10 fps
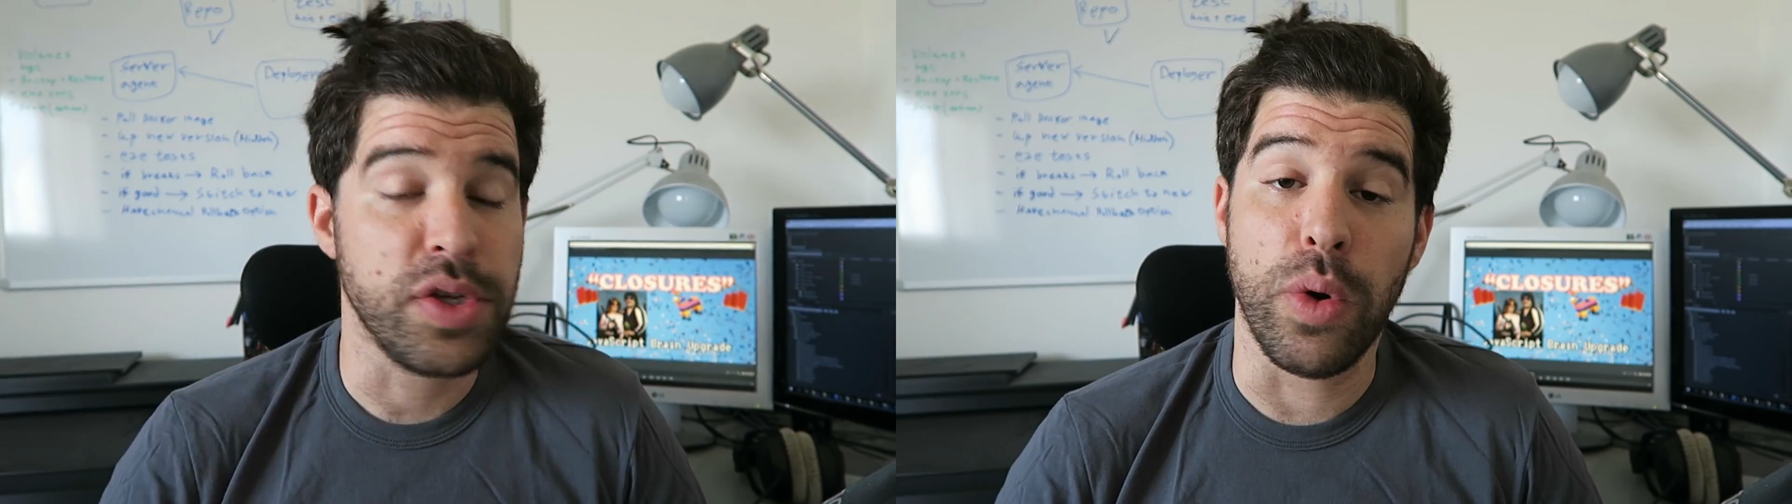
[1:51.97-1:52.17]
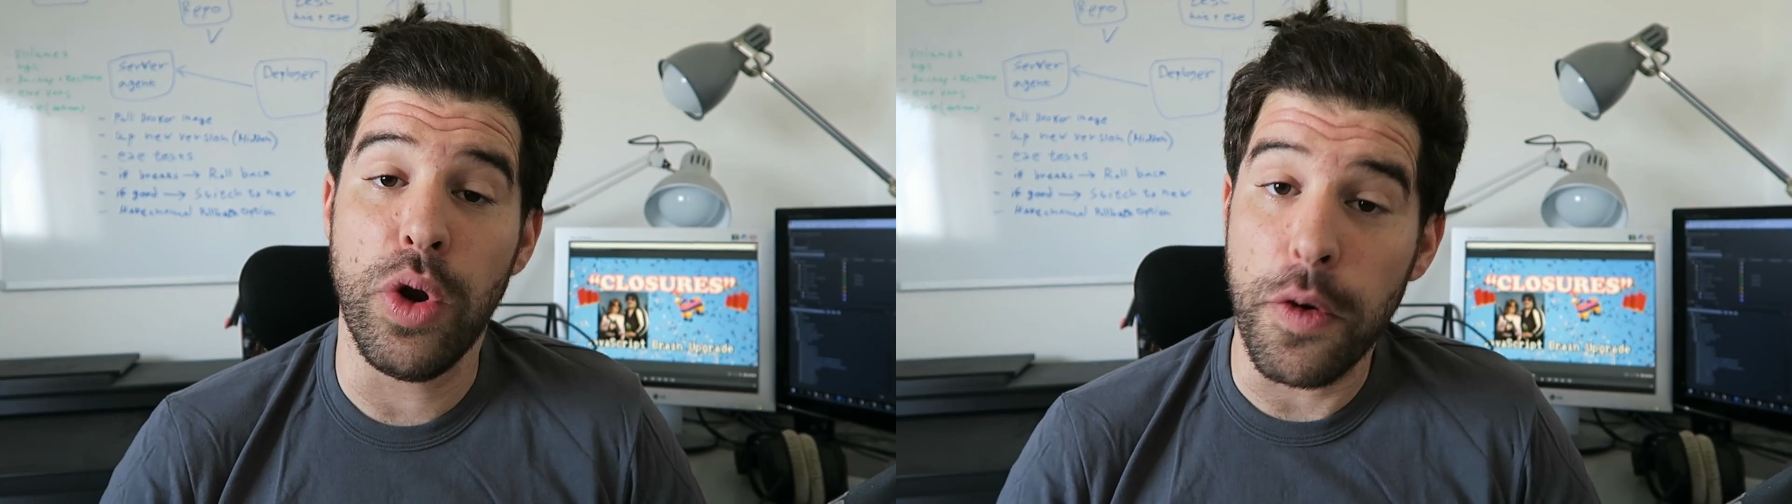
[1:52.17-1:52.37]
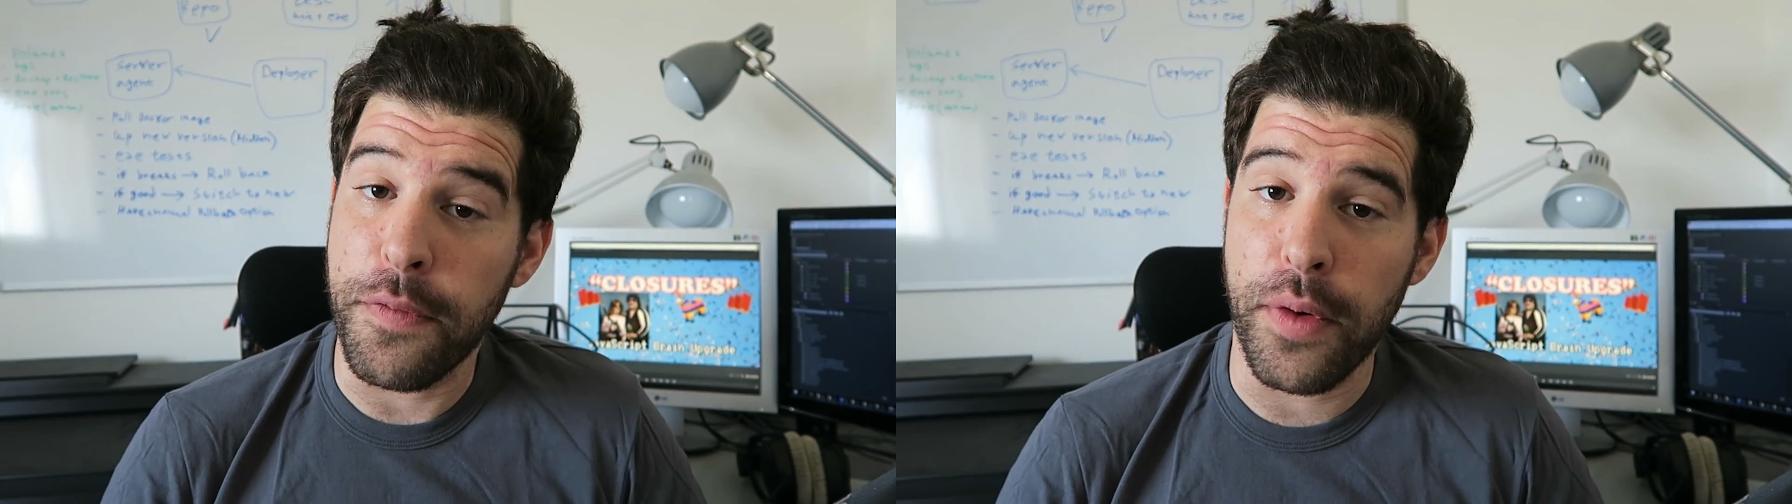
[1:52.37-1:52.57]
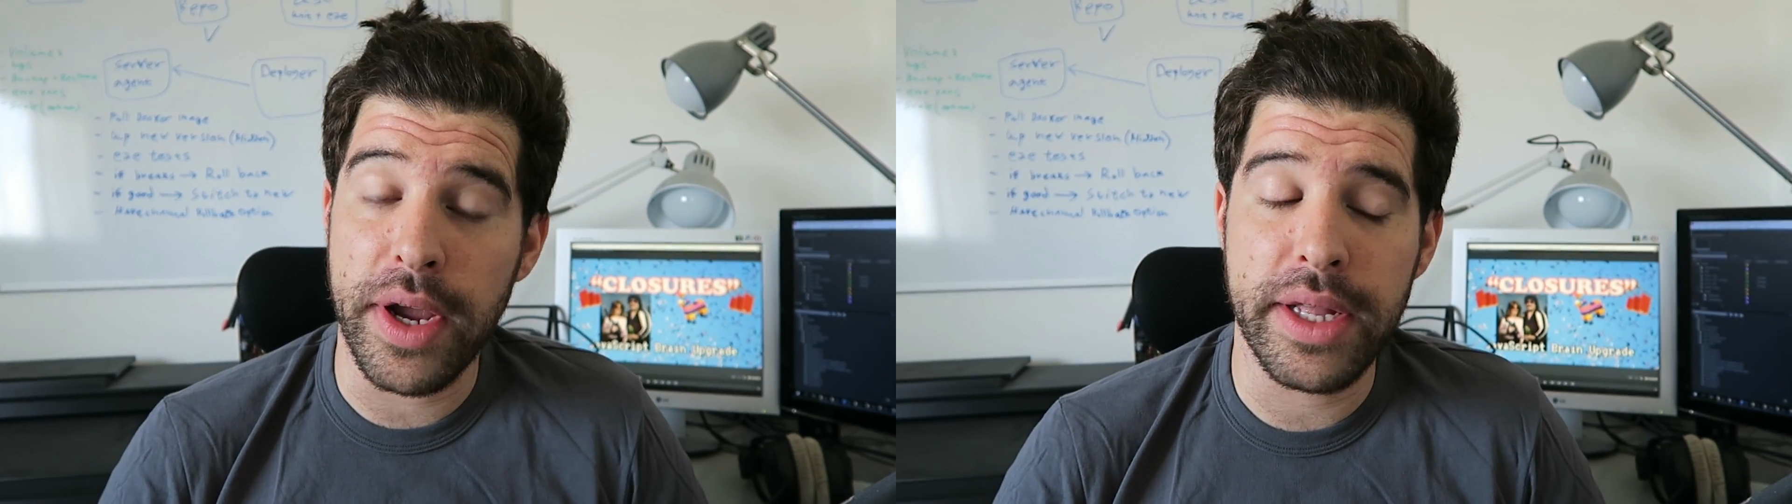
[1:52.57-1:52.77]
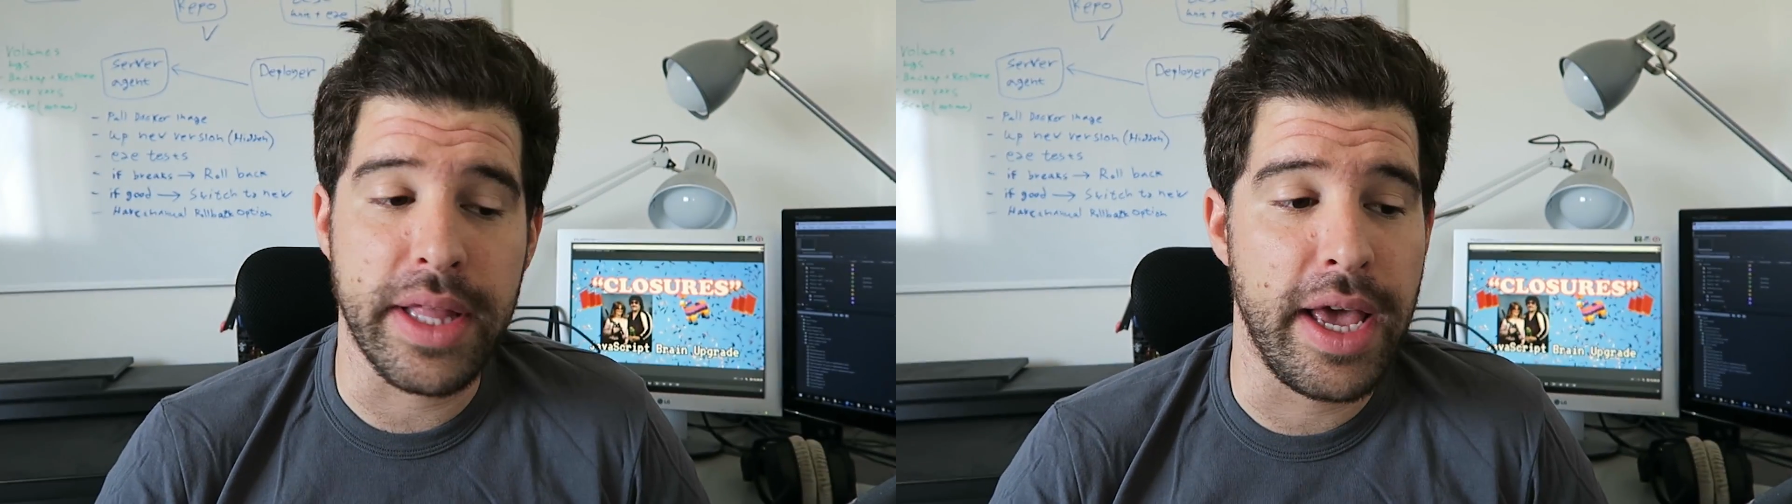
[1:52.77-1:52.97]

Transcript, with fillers: So, look for it,